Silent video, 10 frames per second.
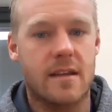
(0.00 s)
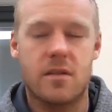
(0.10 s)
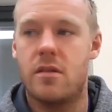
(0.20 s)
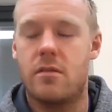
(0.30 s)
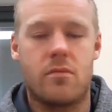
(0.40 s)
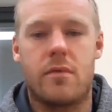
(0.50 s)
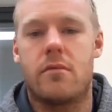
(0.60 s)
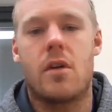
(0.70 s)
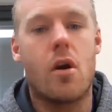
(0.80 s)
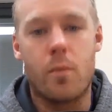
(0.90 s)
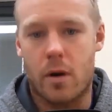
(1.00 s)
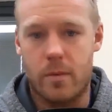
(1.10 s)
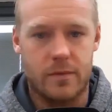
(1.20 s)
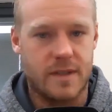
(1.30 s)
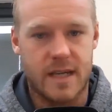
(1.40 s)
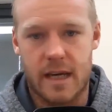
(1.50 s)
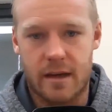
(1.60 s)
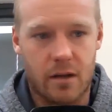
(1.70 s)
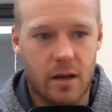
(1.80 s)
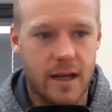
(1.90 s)
So no problems with taking
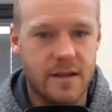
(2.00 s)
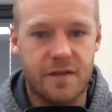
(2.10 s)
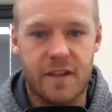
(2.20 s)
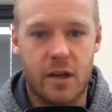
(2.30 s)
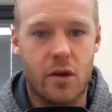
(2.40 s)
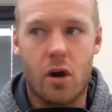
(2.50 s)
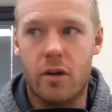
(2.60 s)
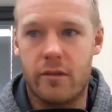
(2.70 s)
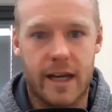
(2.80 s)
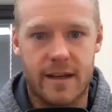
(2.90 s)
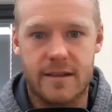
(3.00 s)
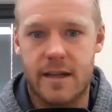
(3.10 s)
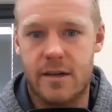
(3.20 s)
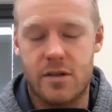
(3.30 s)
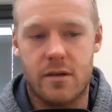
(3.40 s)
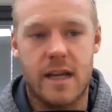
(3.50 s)
a client to failure on leg extension.